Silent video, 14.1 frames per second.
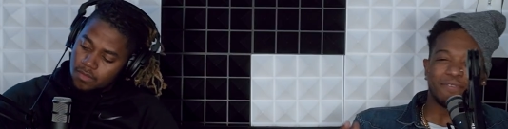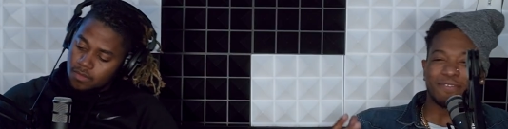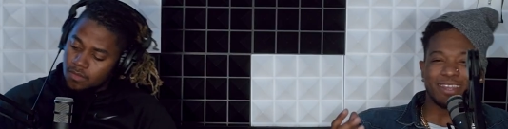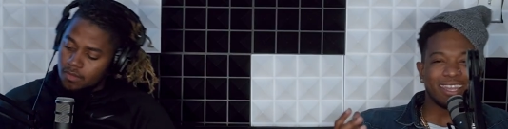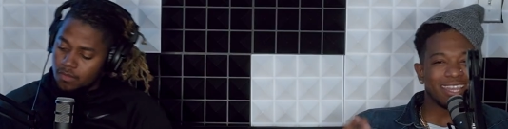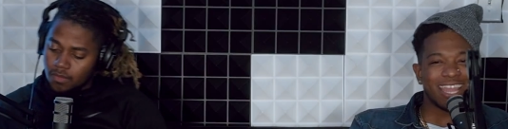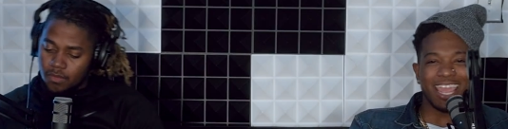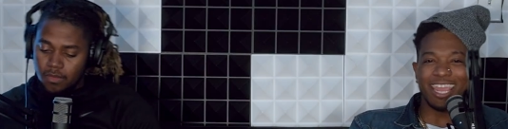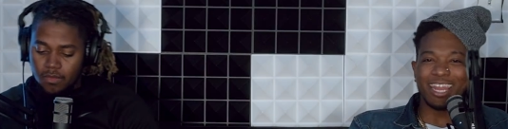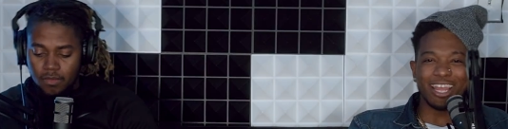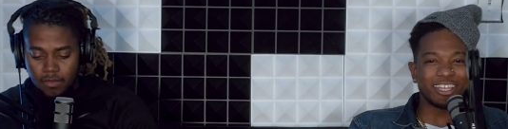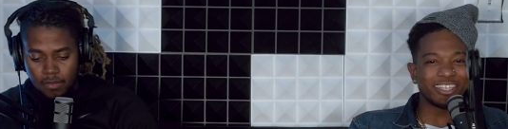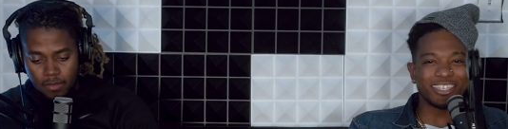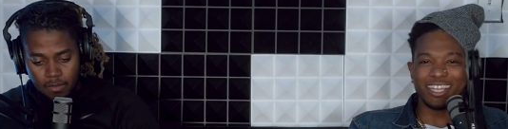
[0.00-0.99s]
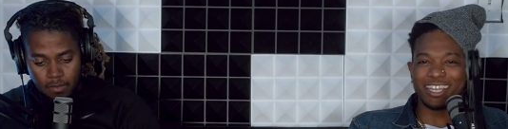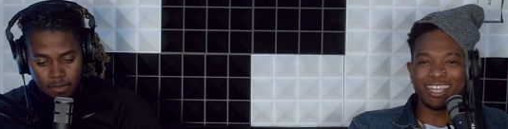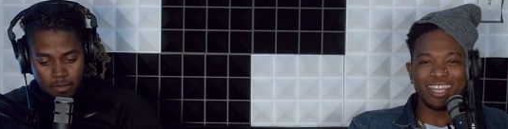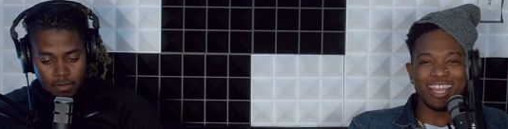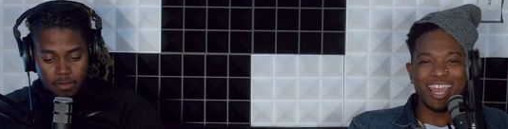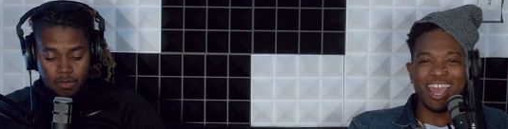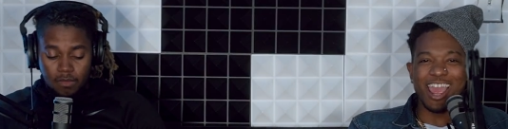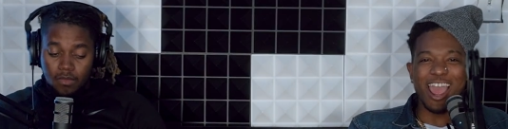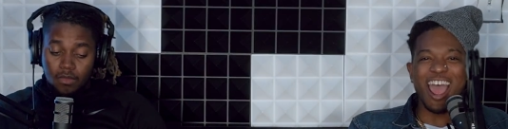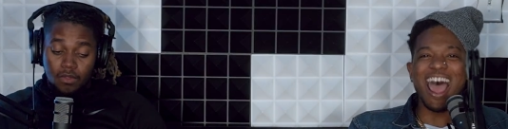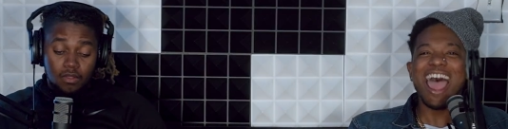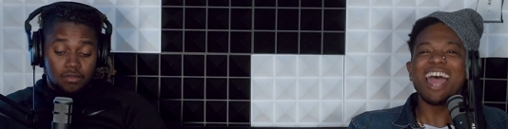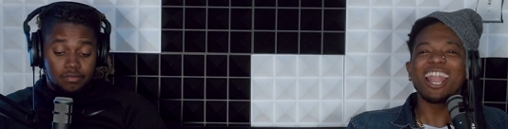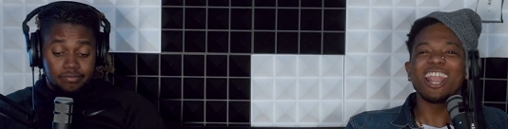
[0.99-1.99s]
Speaker 1: even deny that shit.
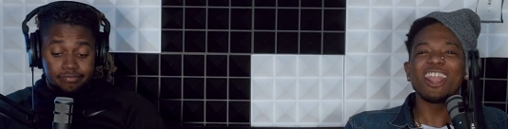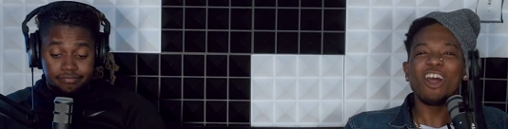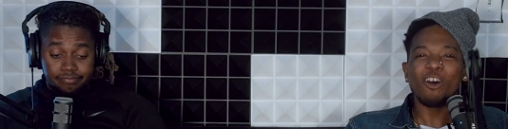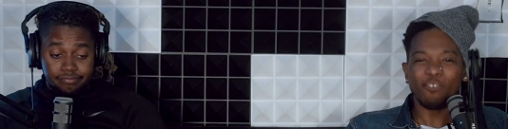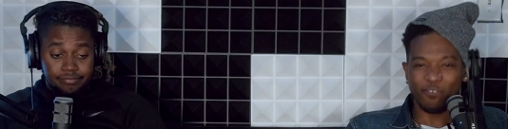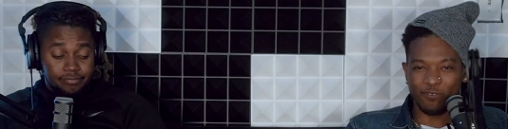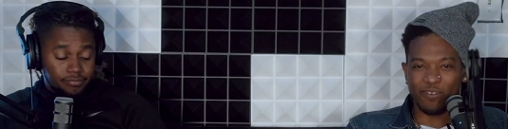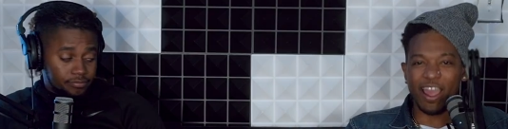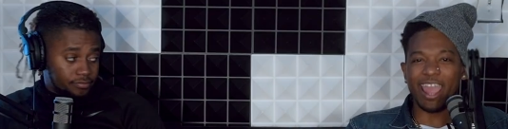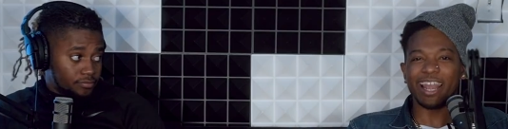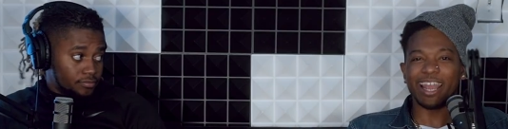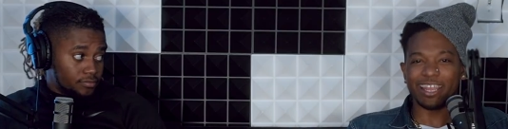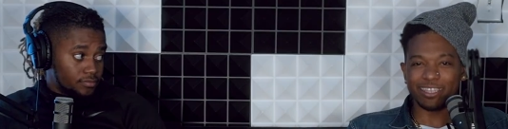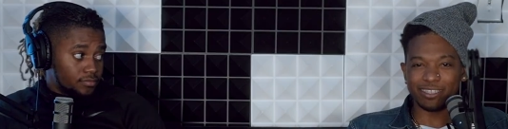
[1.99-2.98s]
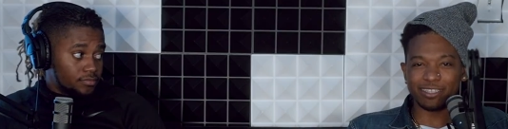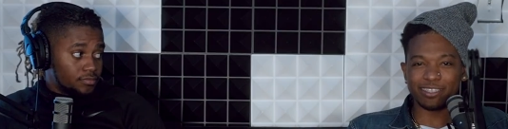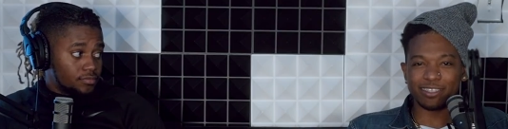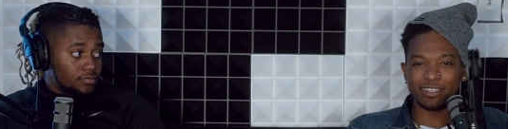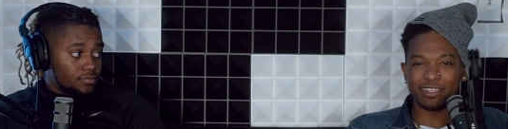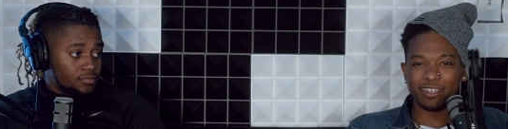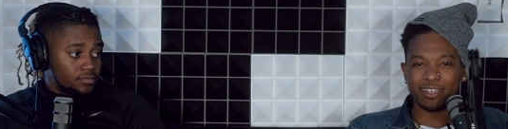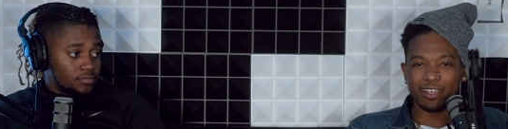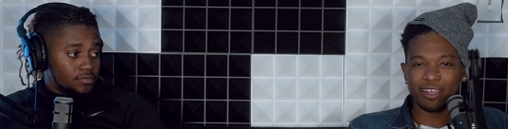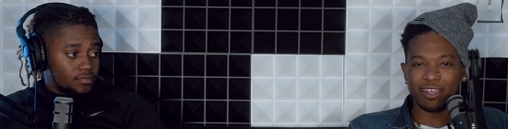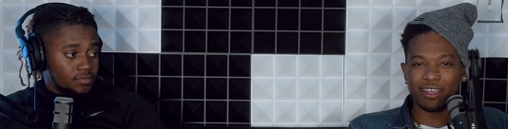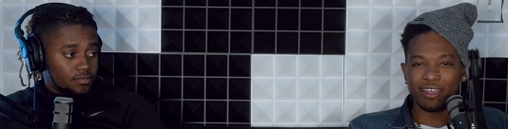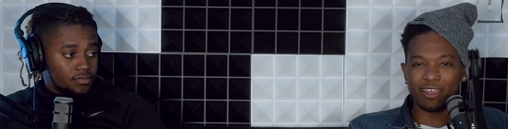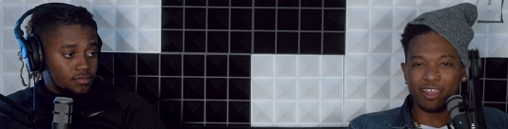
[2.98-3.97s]
I love violence.
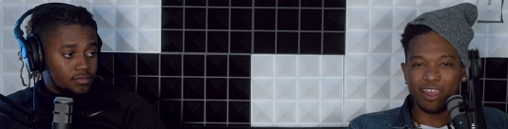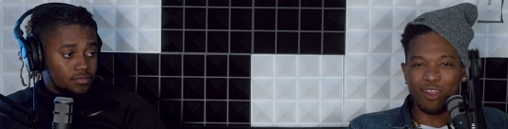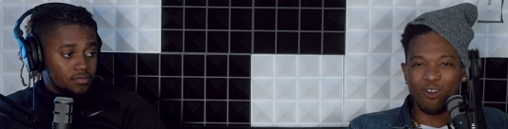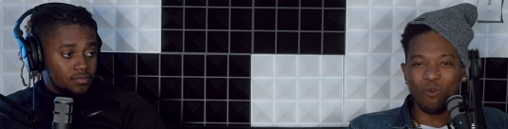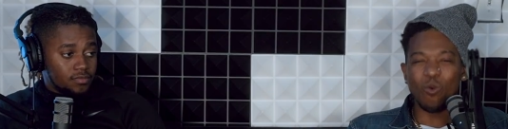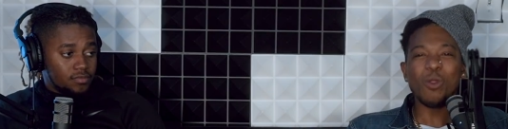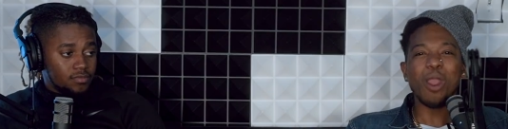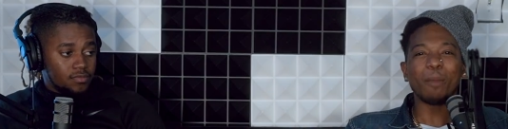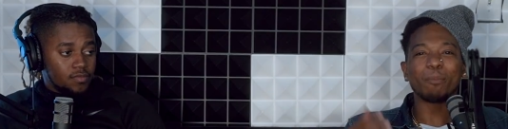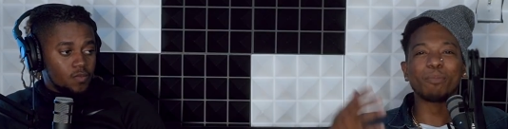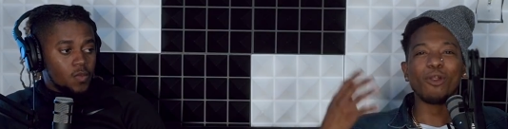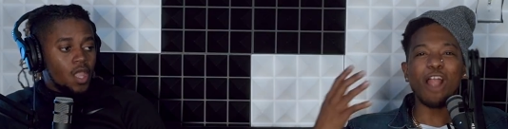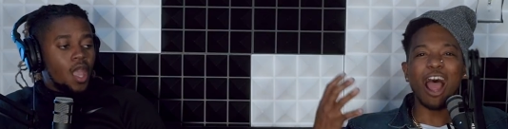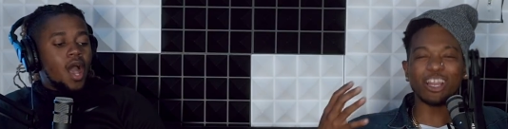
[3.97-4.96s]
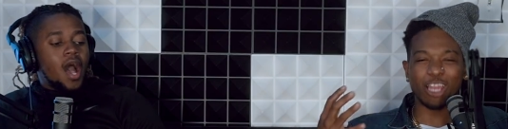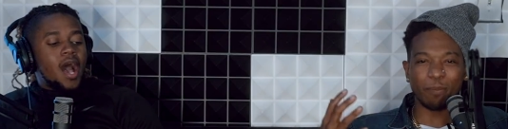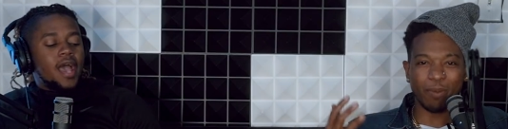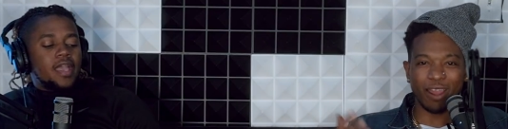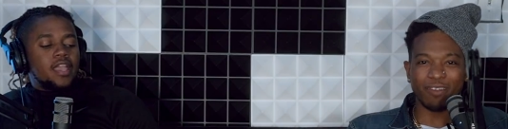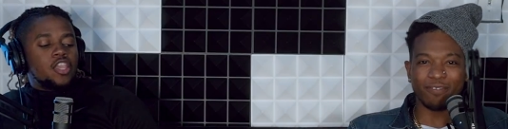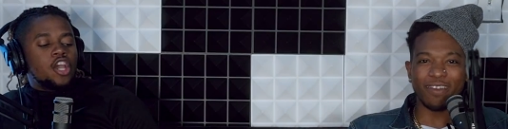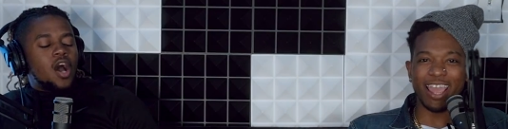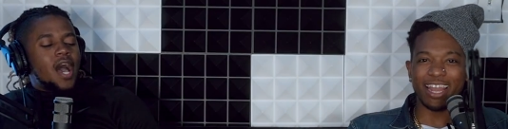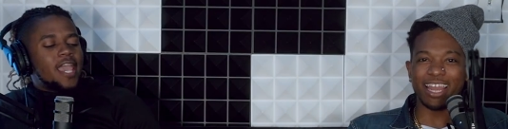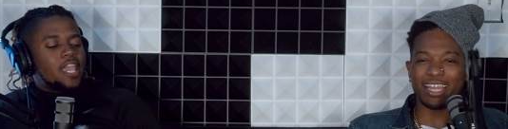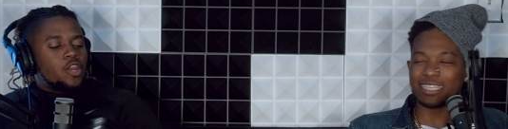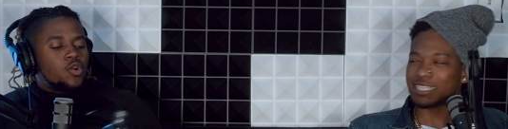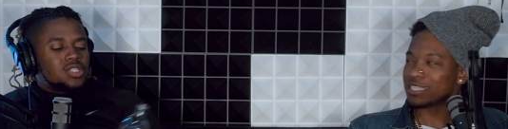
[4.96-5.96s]
We were brought up and, on yeah,
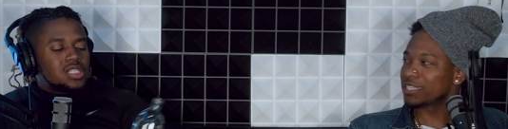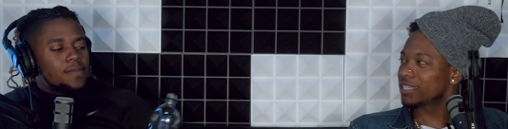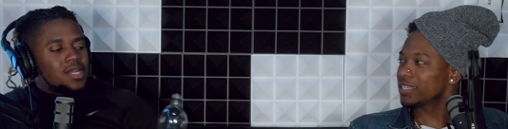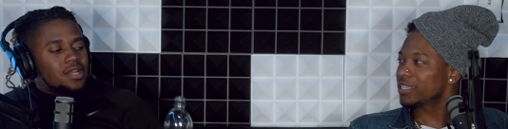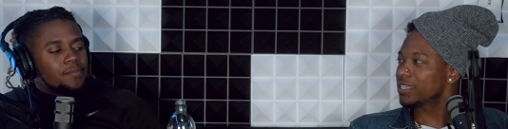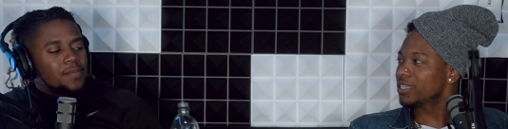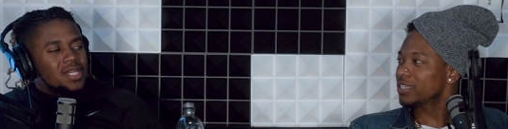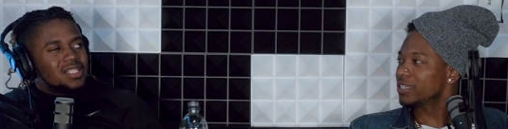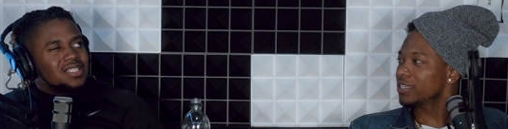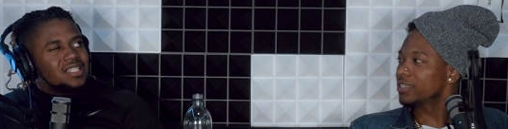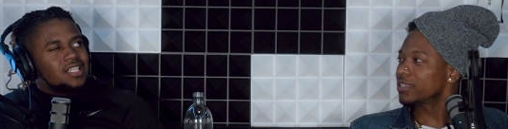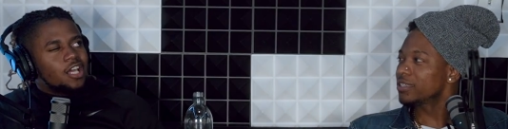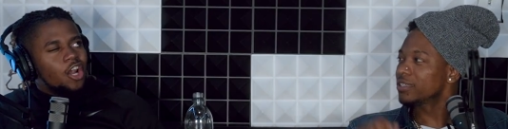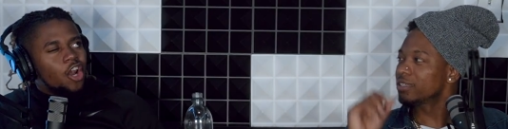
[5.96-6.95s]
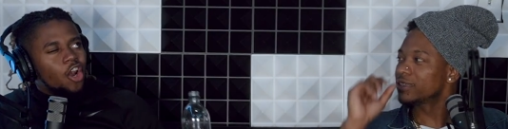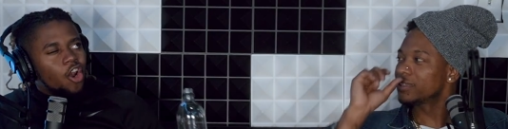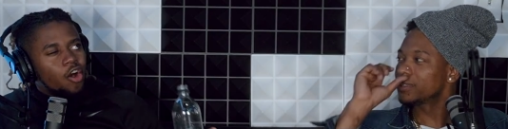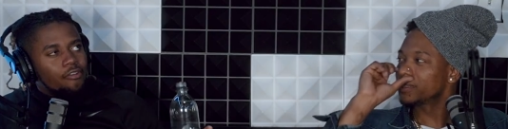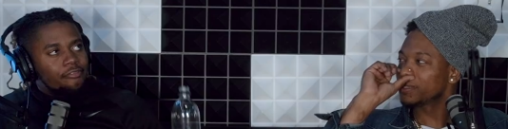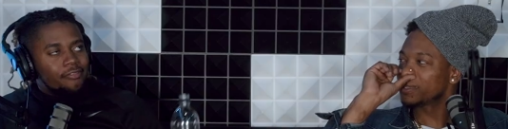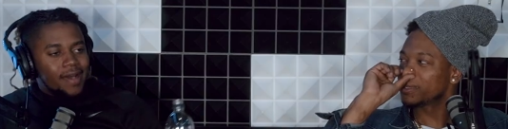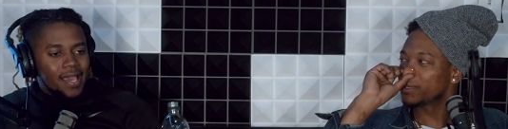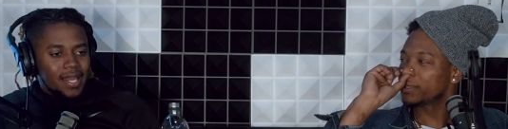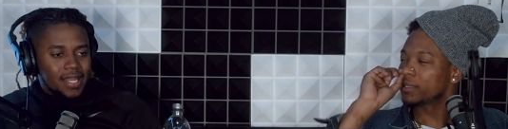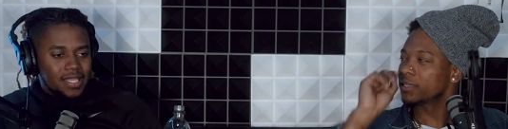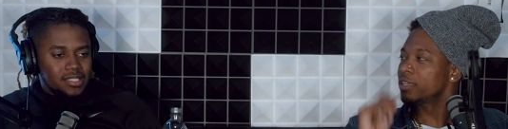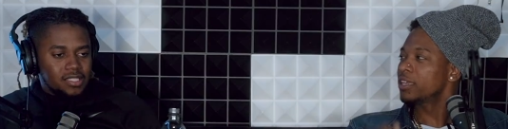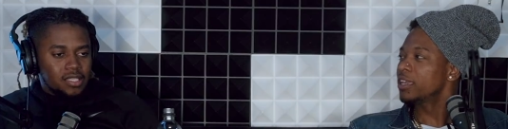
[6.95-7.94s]
violence. you know,
Speaker 2: so many, many think you love
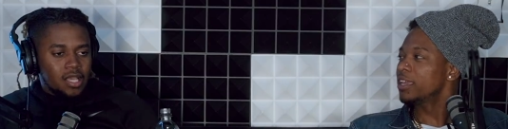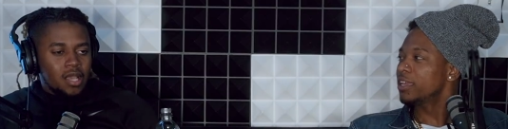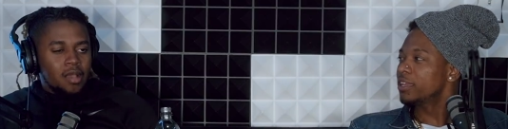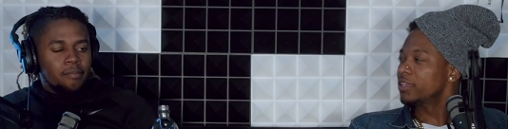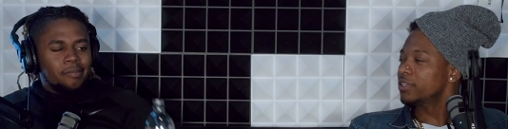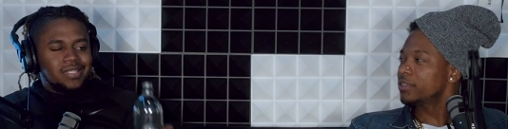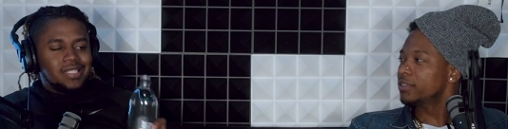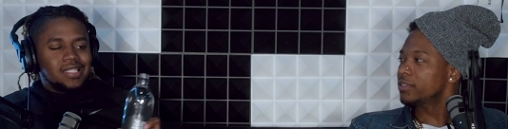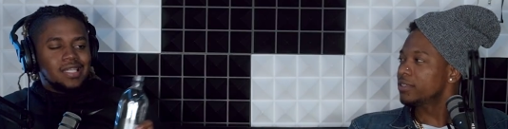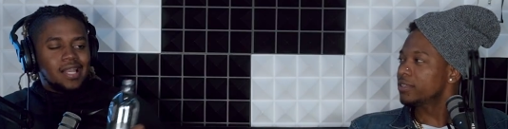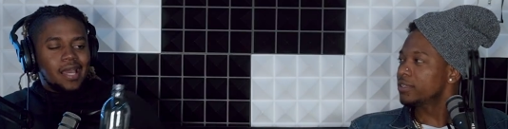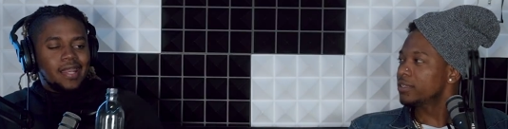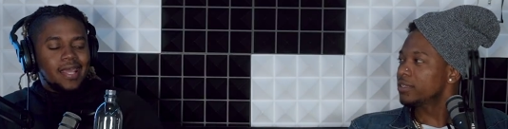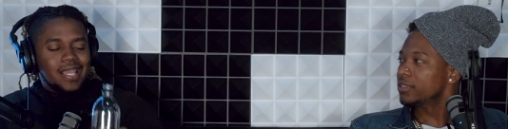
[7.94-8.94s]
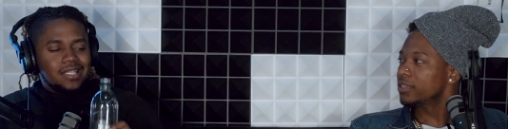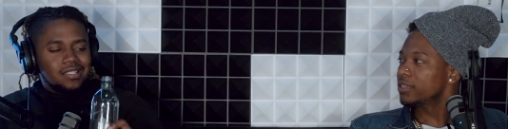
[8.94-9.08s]
violence. I think you like the